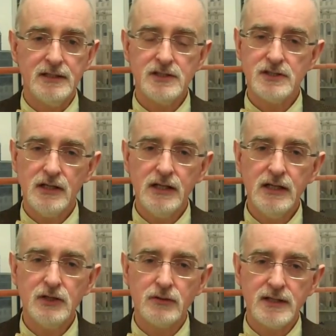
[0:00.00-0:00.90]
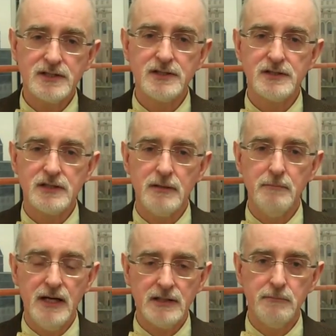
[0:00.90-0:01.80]
This study addresses the
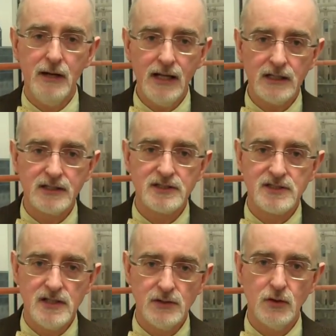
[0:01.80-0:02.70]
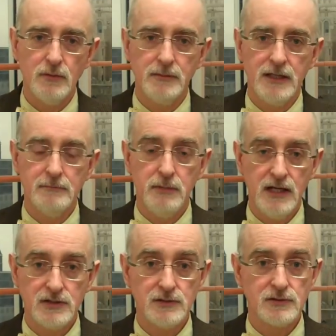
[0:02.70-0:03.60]
metabolic syndrome in
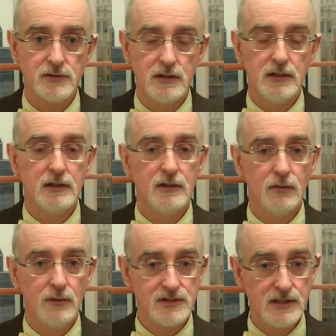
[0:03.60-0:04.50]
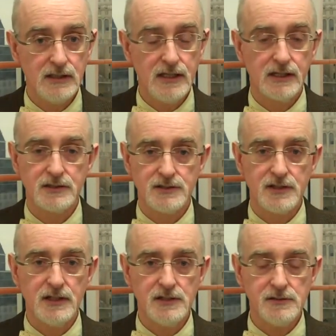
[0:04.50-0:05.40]
patients with celiac
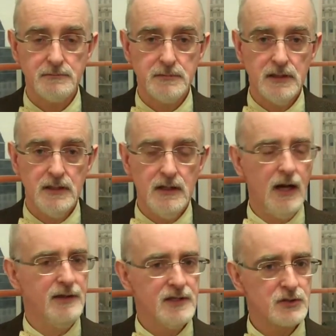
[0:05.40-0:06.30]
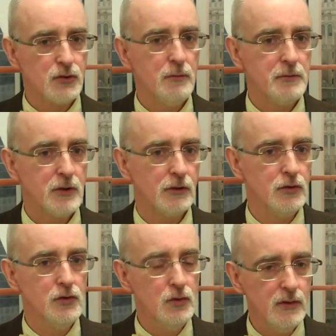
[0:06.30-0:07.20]
disease. And this group took
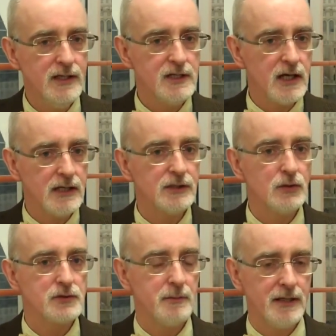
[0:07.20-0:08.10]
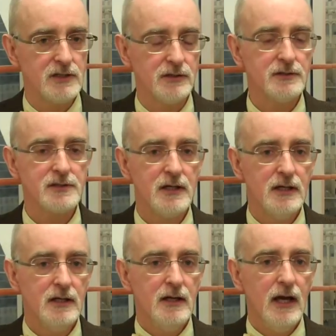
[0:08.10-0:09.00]
newly diagnosed patients
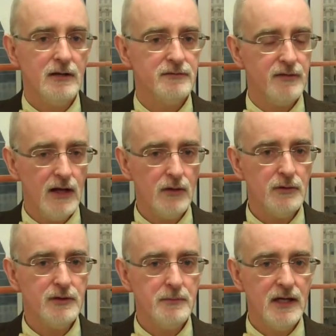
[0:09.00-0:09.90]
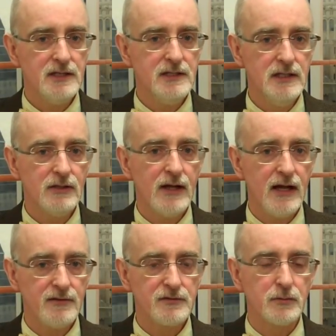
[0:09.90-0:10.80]
and followed them a year
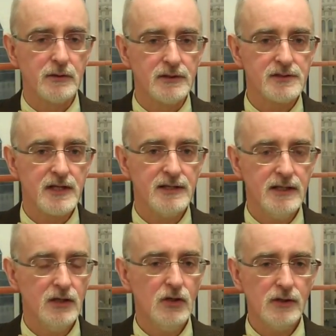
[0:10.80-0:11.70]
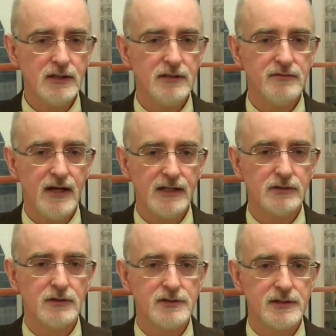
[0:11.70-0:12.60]
afterwards. And they looked at
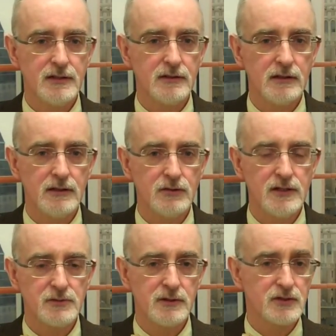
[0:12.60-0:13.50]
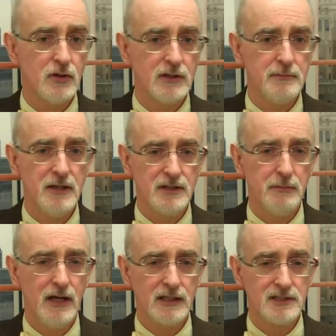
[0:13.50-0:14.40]
factors that address what's called the
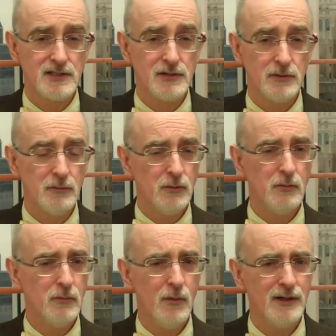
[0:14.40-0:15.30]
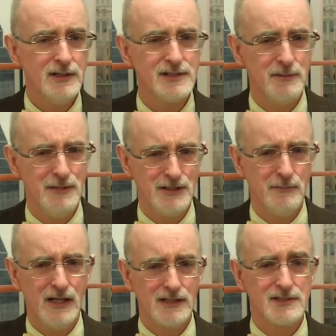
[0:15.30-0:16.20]
metabolic syndrome. What is the
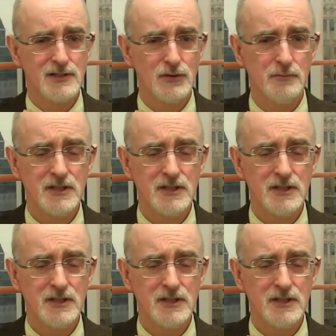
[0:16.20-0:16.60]
metabolic syndrome?